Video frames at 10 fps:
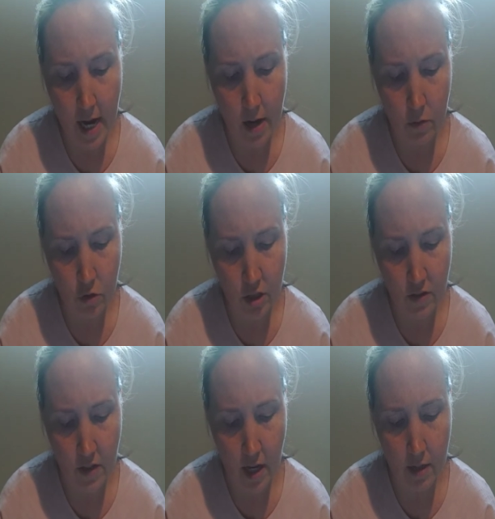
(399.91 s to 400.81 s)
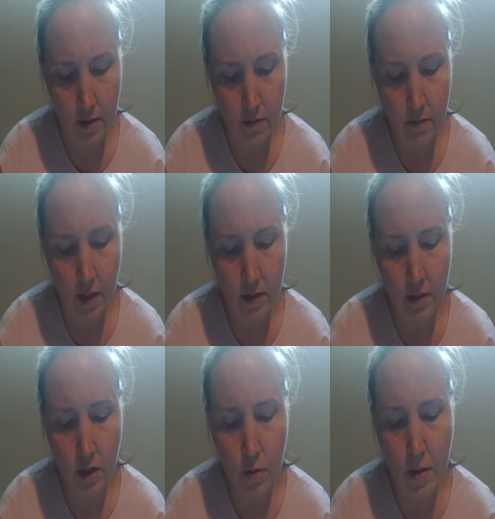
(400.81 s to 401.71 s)
Ragweed did not wait.
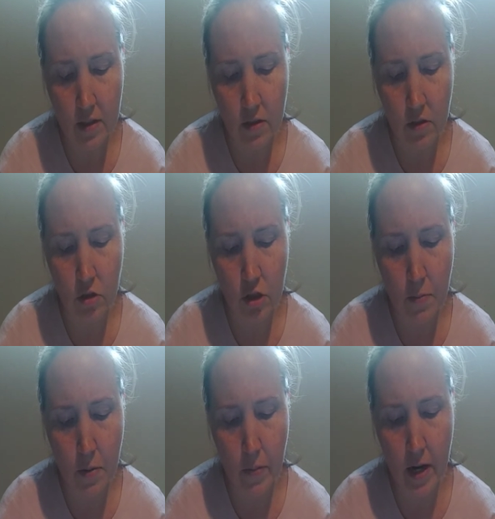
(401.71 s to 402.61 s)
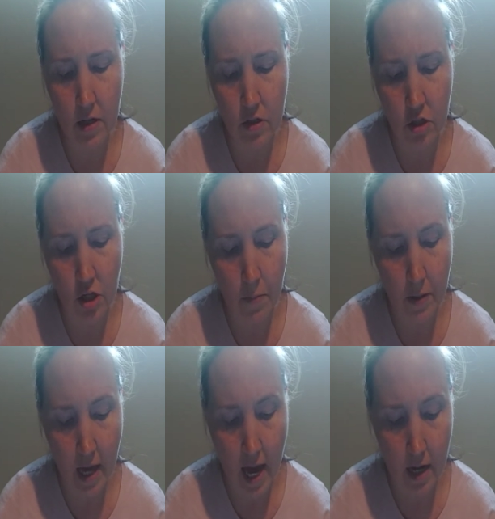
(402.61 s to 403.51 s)
He bolted up and began to run as
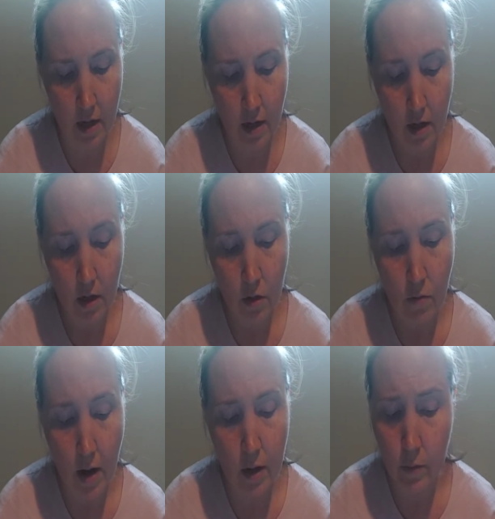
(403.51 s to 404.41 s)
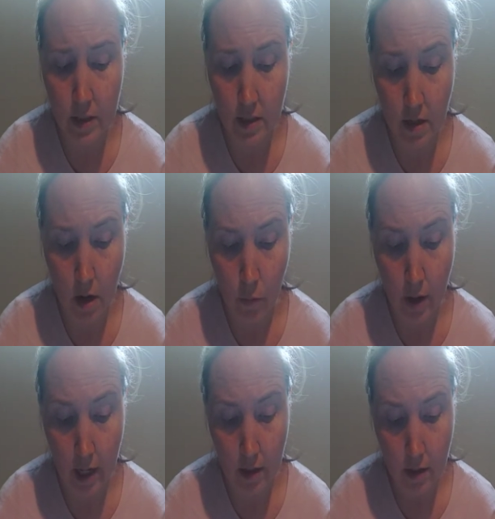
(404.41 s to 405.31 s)
fast as he could. A thud
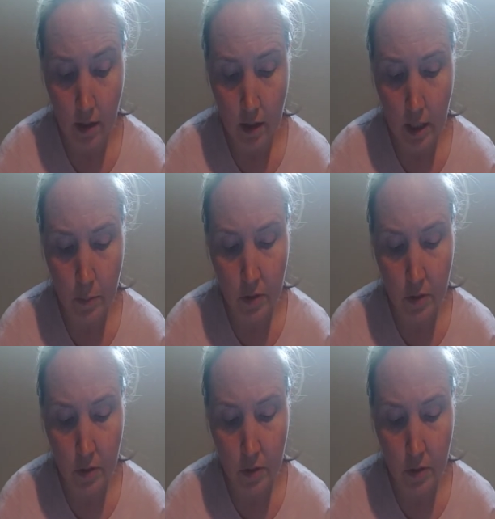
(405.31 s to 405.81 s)
sounded behind.